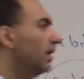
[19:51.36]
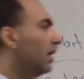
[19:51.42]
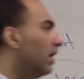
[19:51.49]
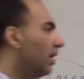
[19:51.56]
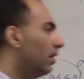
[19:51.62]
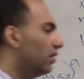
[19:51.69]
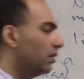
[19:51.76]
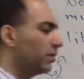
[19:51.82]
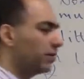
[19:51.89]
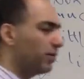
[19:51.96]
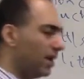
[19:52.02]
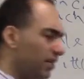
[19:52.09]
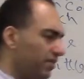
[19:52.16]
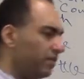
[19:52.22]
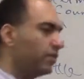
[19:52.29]
Oh, there were
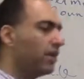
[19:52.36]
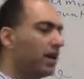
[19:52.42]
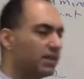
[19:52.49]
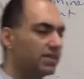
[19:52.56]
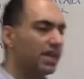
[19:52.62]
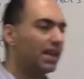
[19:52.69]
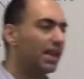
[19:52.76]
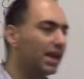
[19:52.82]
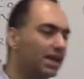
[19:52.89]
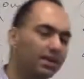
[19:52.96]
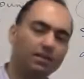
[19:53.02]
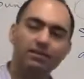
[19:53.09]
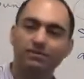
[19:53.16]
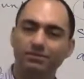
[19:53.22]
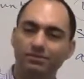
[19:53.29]
quite a few cars I
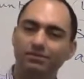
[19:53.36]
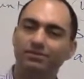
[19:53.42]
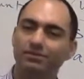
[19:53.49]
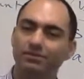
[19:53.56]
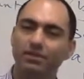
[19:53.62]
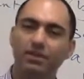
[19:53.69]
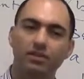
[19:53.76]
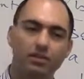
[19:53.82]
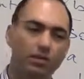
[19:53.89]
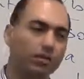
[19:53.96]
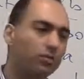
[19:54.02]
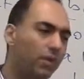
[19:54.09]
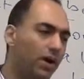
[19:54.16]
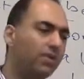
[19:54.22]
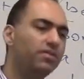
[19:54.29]
like. There
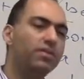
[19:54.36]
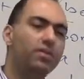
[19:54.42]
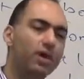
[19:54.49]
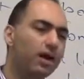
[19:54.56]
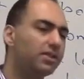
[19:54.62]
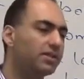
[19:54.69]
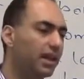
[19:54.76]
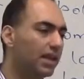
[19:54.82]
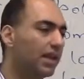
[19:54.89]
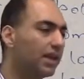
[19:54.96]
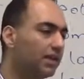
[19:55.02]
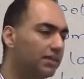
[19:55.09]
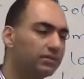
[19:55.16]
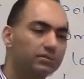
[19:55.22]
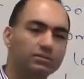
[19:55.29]
are quite a few cars I
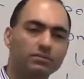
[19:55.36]
like.